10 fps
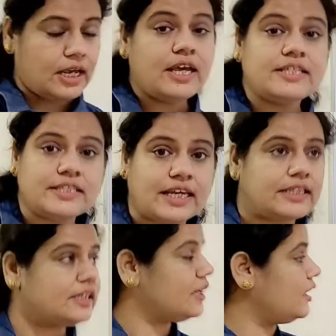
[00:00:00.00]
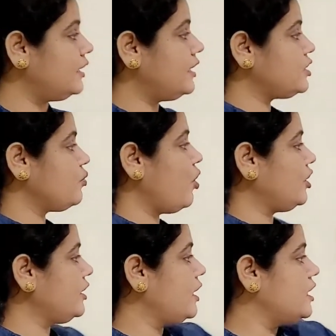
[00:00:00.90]
Say third is
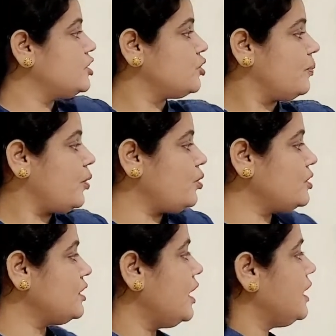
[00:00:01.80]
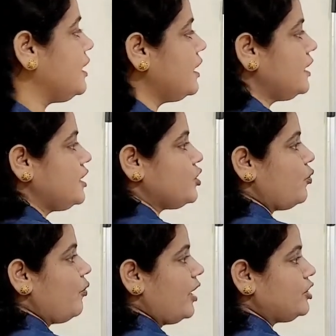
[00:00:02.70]
what? Suppose here is
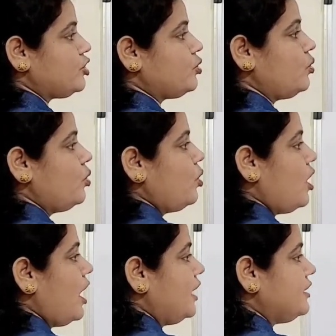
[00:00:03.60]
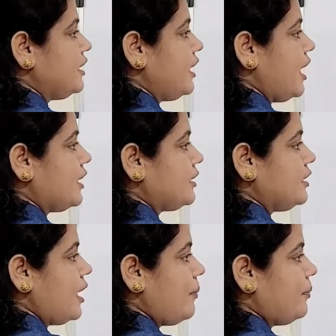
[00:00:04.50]
1 to 100 are the
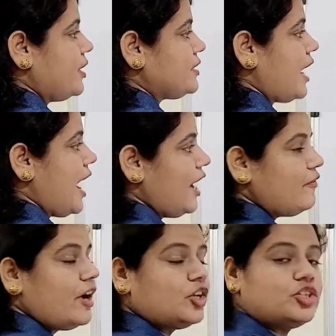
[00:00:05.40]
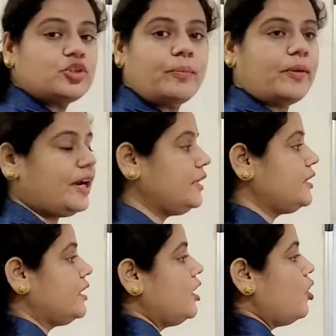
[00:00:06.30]
numbers. I want to
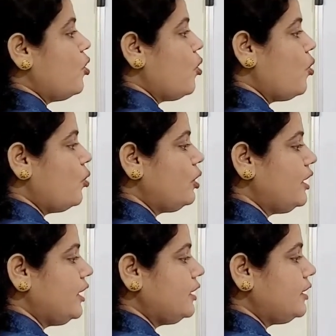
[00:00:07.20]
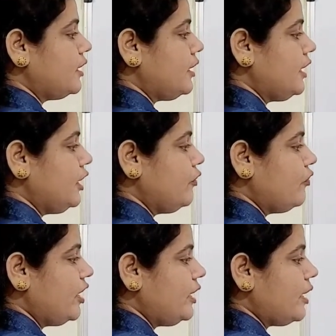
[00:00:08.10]
print only the
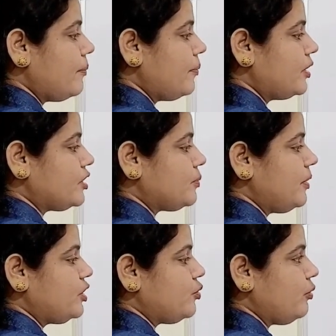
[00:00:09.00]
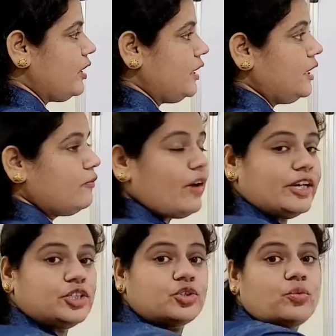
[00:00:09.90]
even numbers between
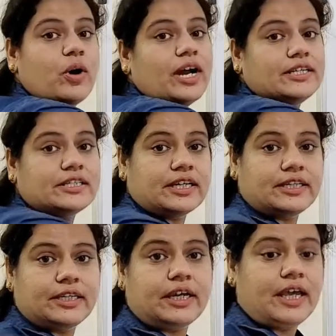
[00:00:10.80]
1 to 100.